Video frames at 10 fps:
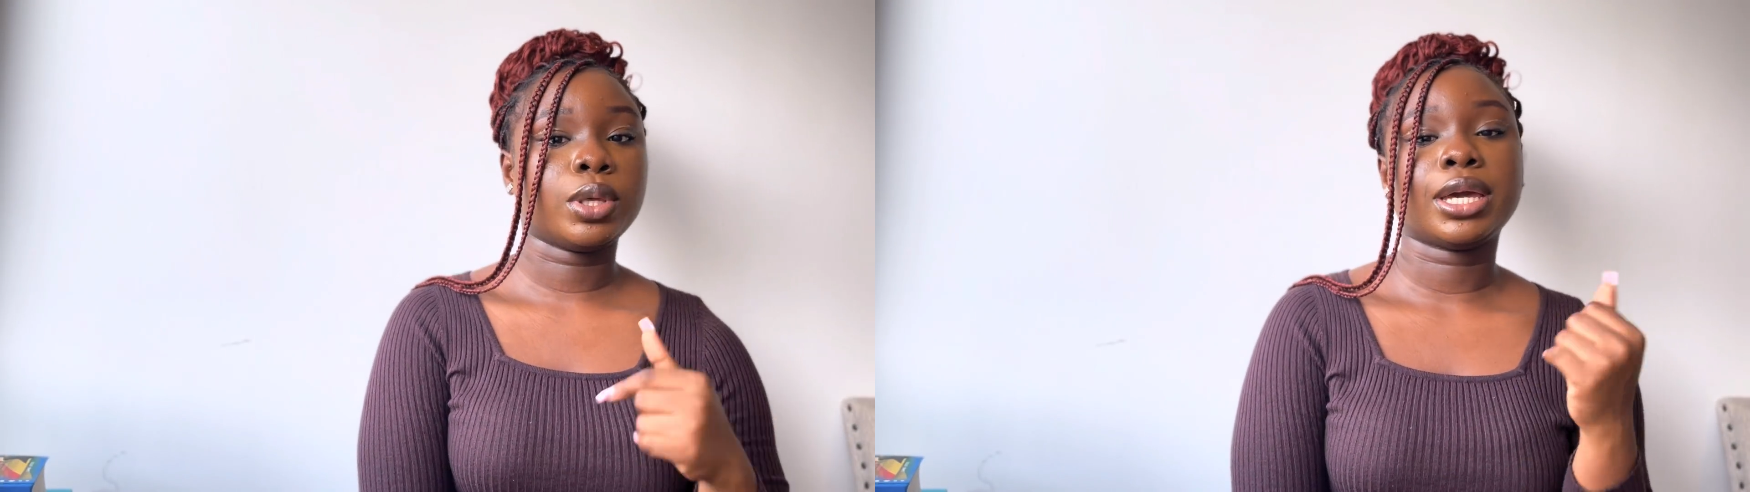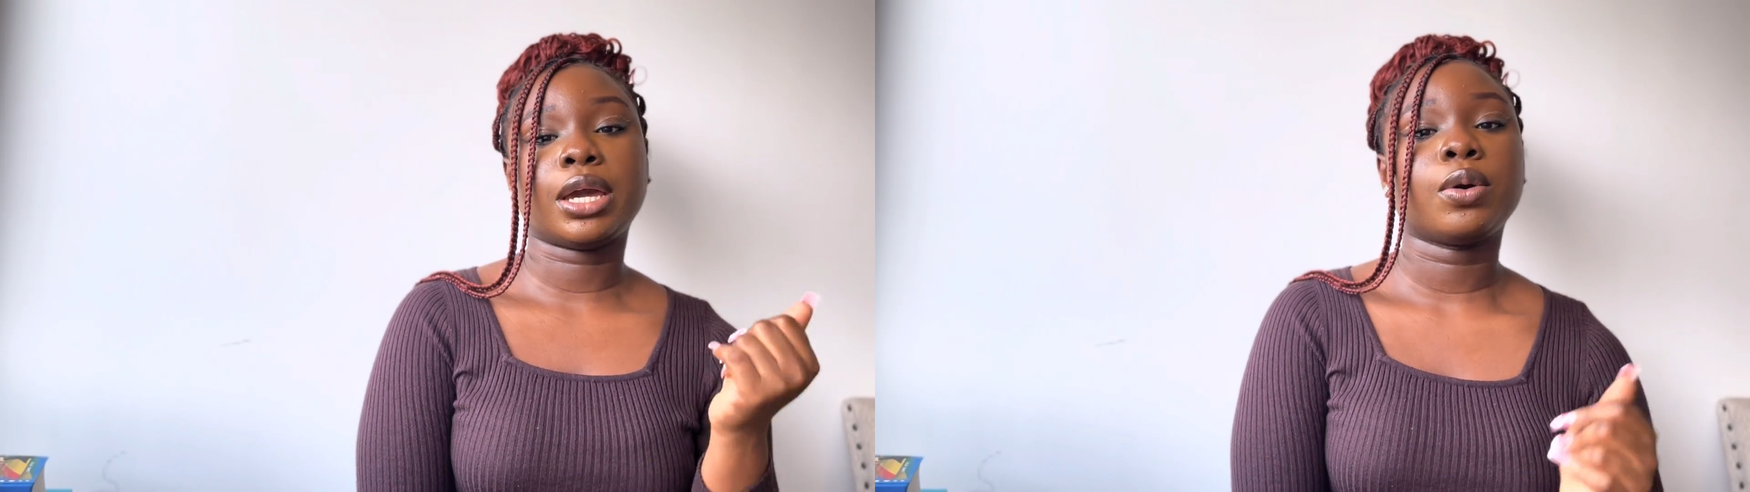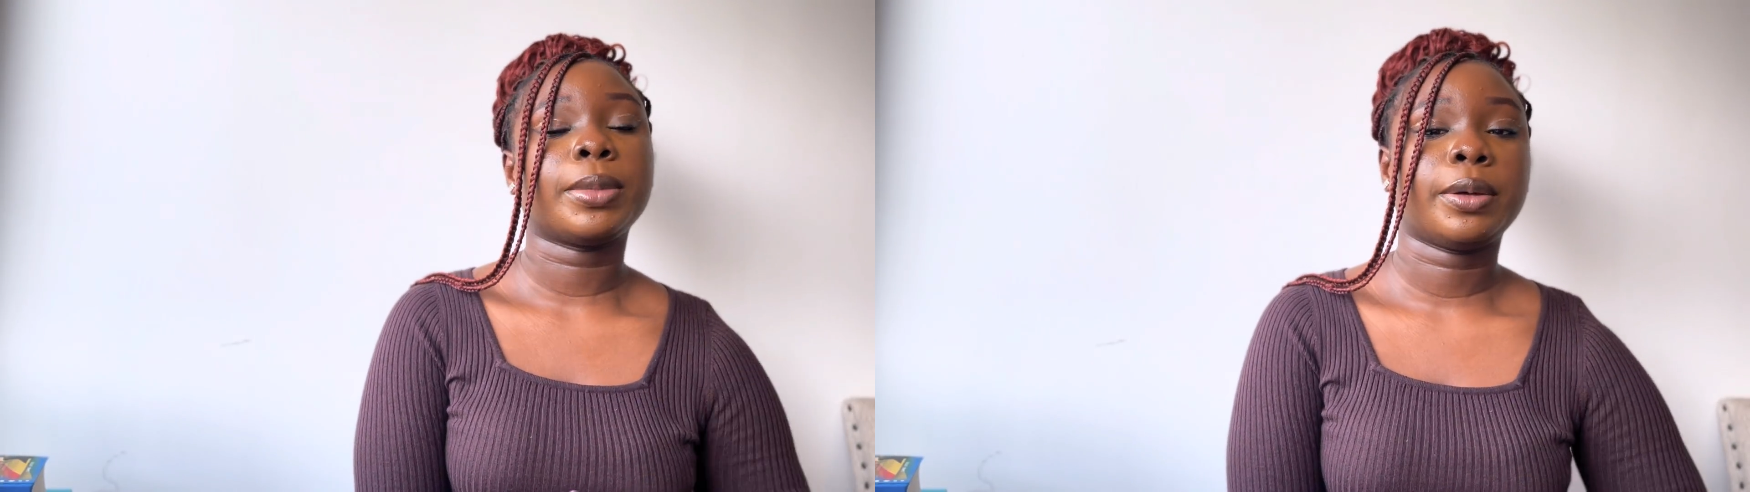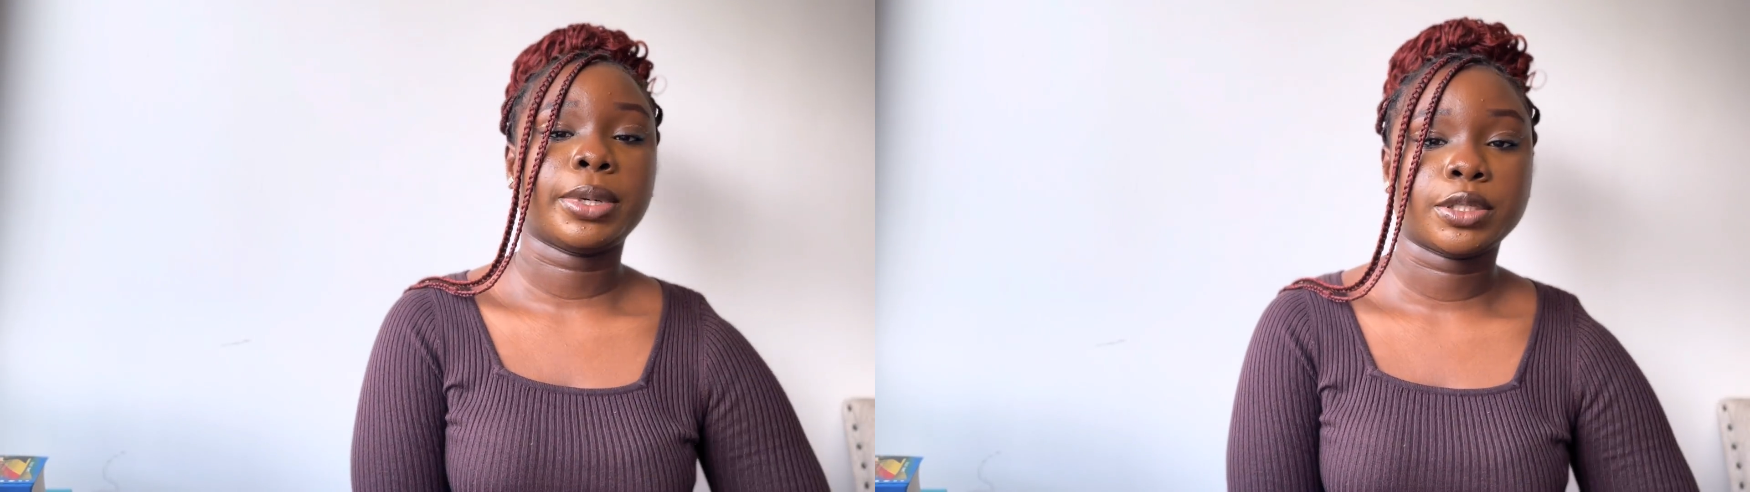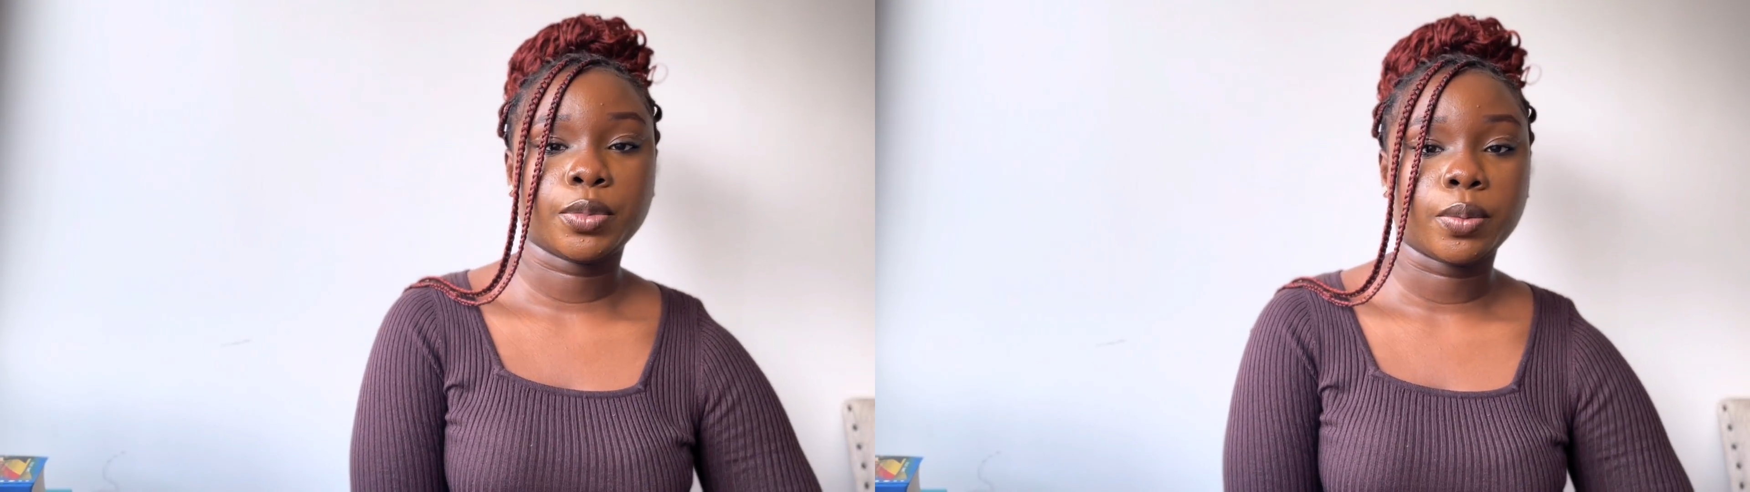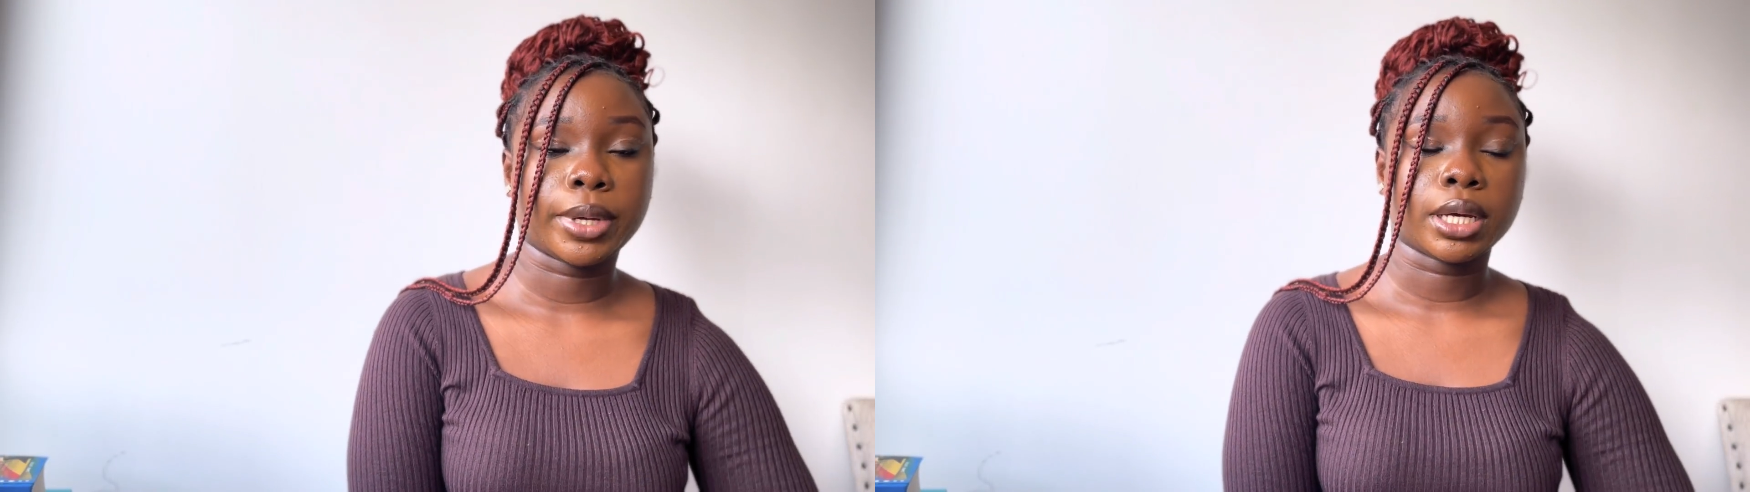I got my passport back.